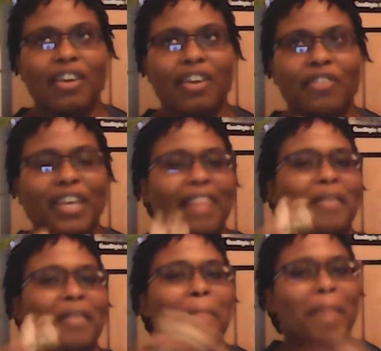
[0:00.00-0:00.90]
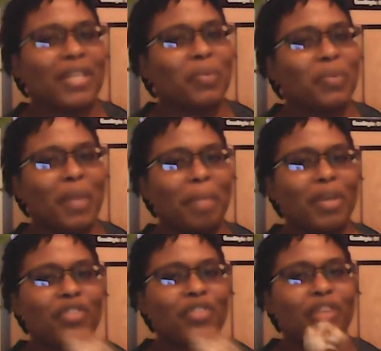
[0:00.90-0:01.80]
we get it the best way
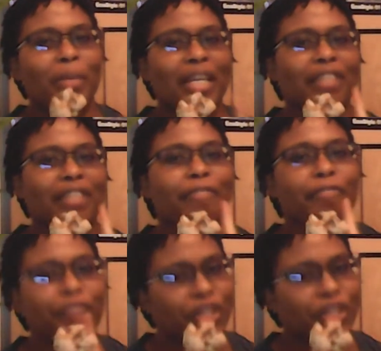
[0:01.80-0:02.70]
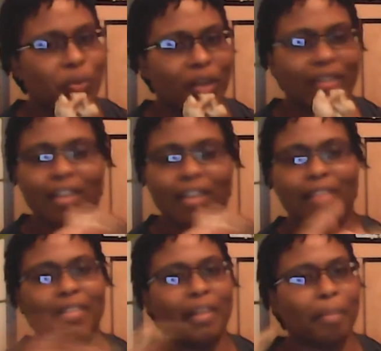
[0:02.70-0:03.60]
because we normally get the fresh one,
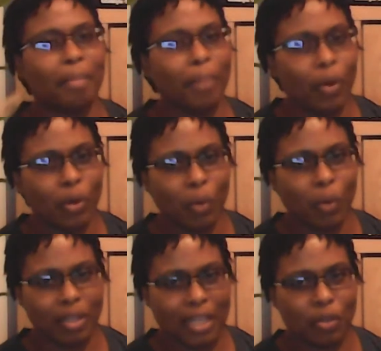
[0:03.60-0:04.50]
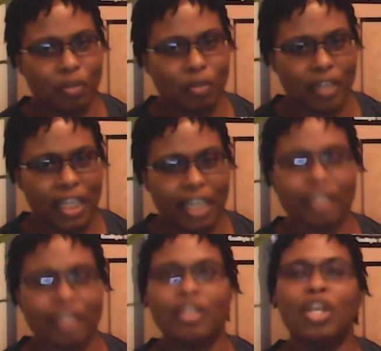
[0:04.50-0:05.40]
not the powder one that's over here.